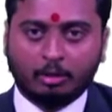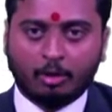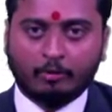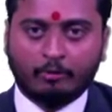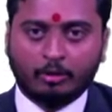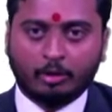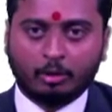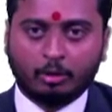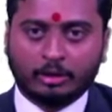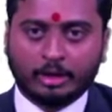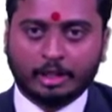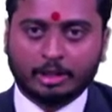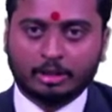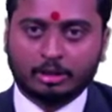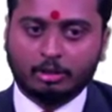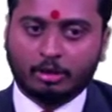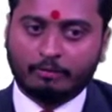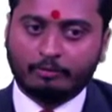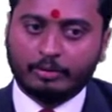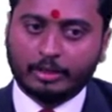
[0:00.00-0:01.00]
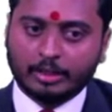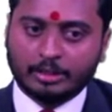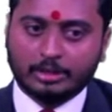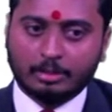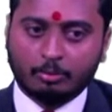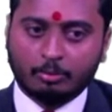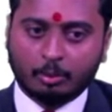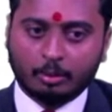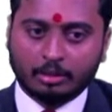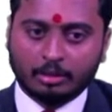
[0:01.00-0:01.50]
of a rotation of DC
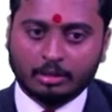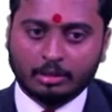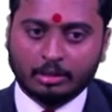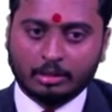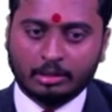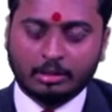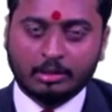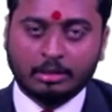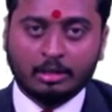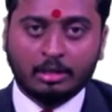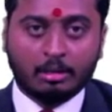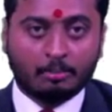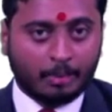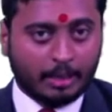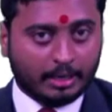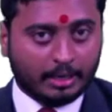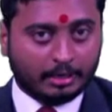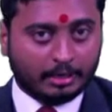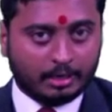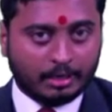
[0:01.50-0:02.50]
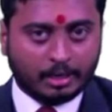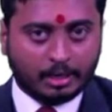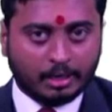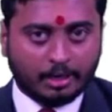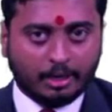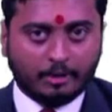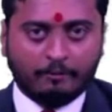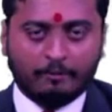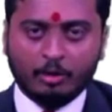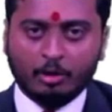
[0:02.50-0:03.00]
motor. But
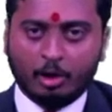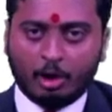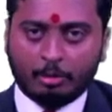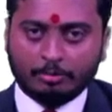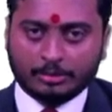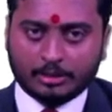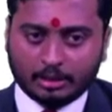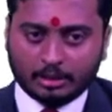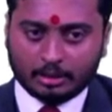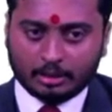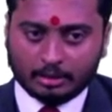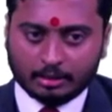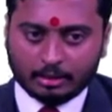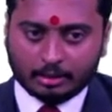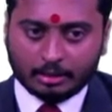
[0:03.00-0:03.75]
if you observe,